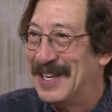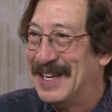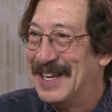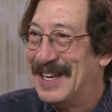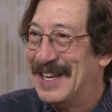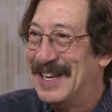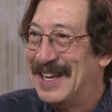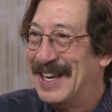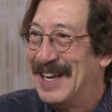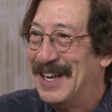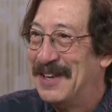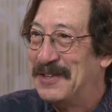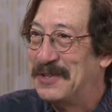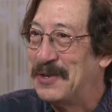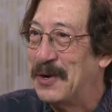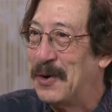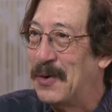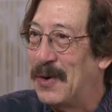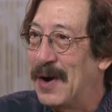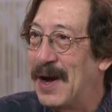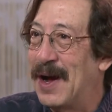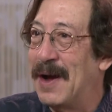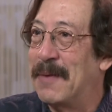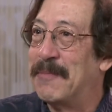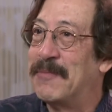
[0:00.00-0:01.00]
Mm-hmm.
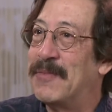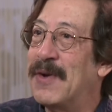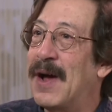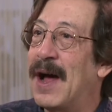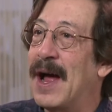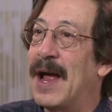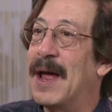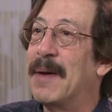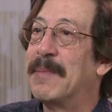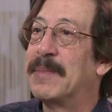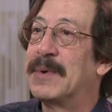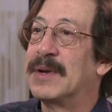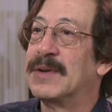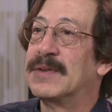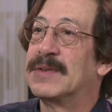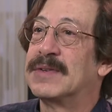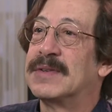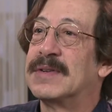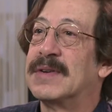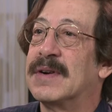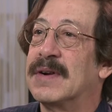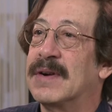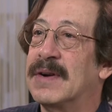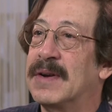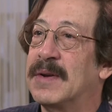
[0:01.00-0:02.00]
So I am
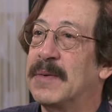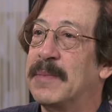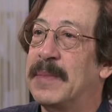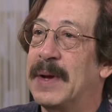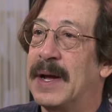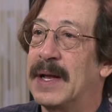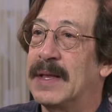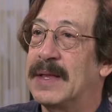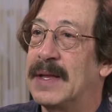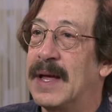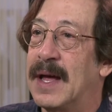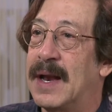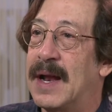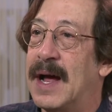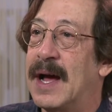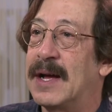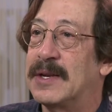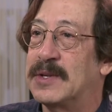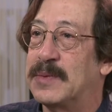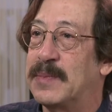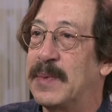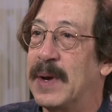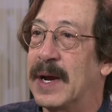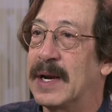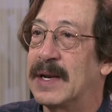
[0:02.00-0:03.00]
concerned about that
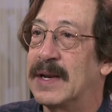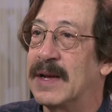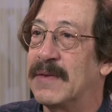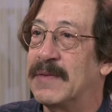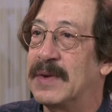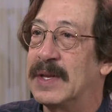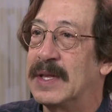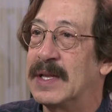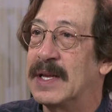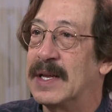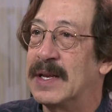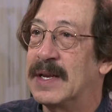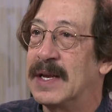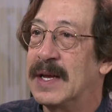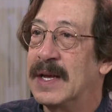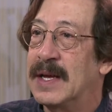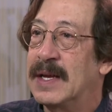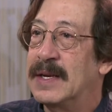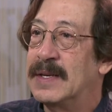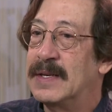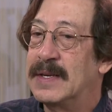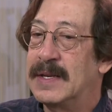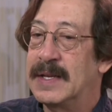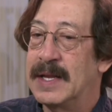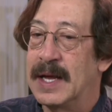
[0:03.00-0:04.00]
aspect of it,
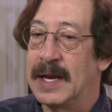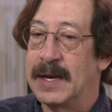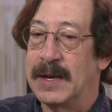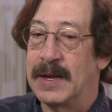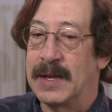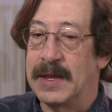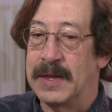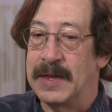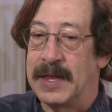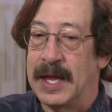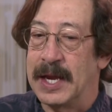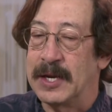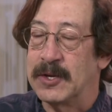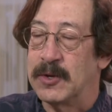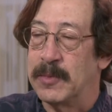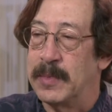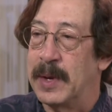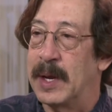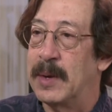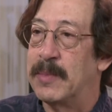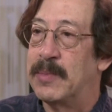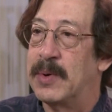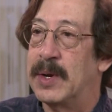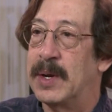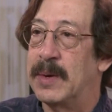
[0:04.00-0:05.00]
that things are
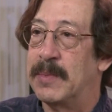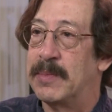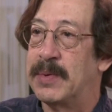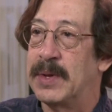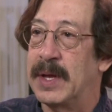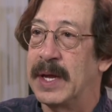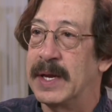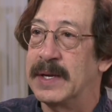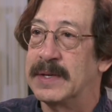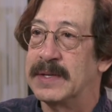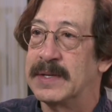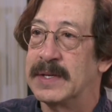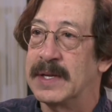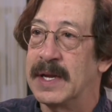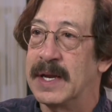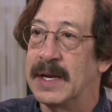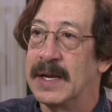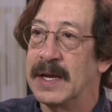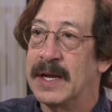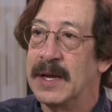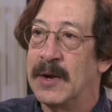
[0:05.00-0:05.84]
being put in place that